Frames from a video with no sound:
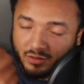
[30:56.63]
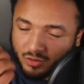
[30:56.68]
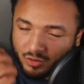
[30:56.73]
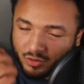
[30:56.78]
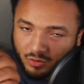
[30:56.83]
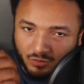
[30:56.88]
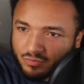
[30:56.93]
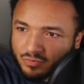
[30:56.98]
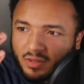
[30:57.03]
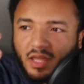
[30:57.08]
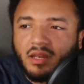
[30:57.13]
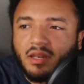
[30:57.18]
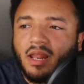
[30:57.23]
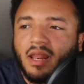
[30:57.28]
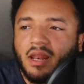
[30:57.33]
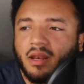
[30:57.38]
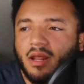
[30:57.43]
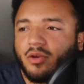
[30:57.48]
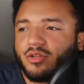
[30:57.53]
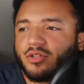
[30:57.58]
So, and
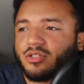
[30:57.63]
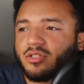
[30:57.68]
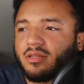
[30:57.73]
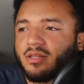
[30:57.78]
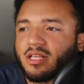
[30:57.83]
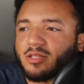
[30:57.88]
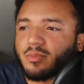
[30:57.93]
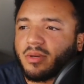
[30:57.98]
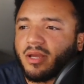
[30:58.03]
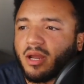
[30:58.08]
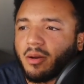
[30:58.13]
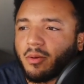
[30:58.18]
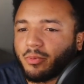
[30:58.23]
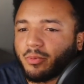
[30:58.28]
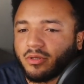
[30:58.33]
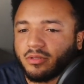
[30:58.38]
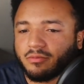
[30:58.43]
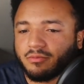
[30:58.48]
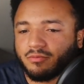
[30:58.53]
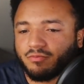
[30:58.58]
now you can see that's my
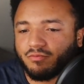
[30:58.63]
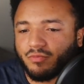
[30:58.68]
output.